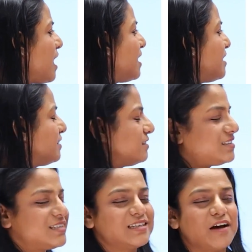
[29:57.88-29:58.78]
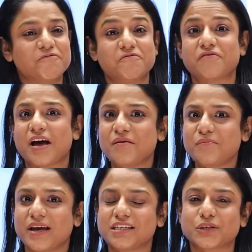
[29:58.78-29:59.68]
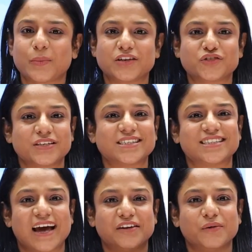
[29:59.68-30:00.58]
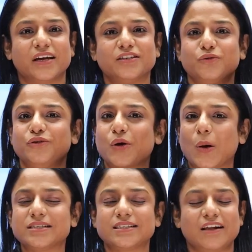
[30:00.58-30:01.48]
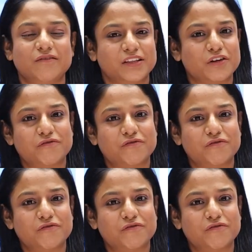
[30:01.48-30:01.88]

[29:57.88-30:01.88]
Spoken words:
are some fun based questions that you can do yourself with your